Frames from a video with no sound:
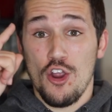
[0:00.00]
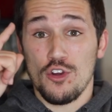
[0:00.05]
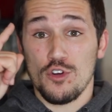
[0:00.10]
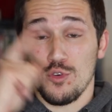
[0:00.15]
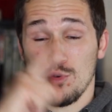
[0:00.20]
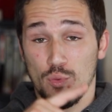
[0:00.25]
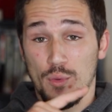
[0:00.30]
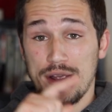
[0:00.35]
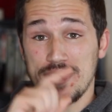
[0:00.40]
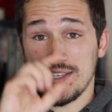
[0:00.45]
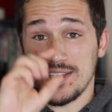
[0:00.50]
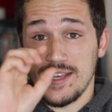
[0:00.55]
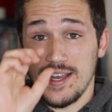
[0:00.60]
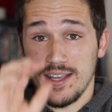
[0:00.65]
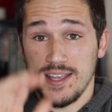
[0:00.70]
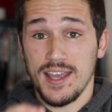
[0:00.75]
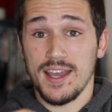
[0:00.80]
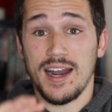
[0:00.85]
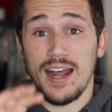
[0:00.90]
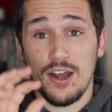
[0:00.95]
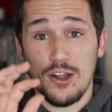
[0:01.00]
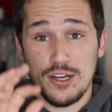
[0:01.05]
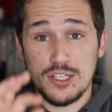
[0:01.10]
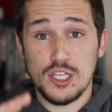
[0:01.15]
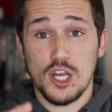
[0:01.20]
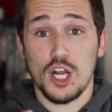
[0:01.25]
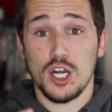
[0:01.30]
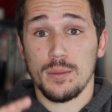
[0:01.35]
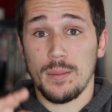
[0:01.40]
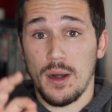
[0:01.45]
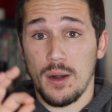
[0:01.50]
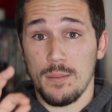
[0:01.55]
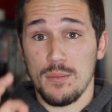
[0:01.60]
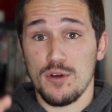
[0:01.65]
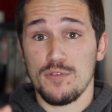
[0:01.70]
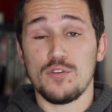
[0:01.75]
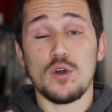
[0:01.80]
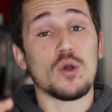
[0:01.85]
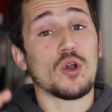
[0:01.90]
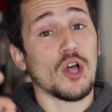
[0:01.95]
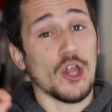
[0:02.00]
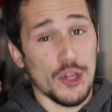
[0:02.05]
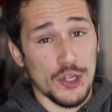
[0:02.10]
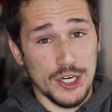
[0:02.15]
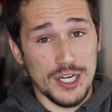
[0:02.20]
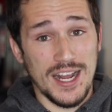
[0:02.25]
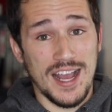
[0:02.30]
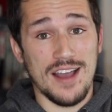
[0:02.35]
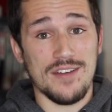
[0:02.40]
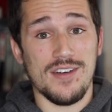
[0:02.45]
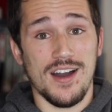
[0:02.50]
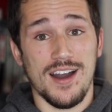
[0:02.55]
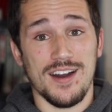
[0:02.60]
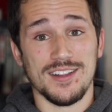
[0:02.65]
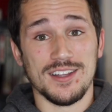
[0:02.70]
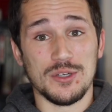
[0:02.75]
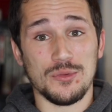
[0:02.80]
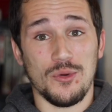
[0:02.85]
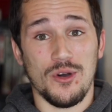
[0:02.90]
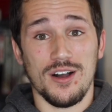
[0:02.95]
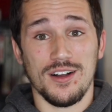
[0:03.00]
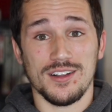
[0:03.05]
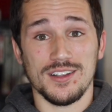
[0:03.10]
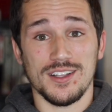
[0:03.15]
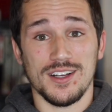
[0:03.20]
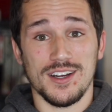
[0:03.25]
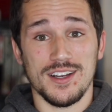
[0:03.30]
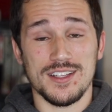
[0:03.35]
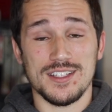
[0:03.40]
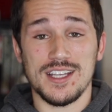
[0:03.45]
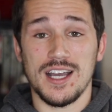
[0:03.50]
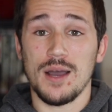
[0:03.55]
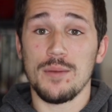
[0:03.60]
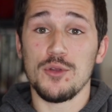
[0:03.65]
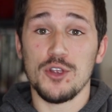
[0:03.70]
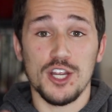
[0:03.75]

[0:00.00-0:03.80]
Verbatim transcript: crazy. Again, I already talked about it. Merfolk, they're going to have Island Walk a lot of the time.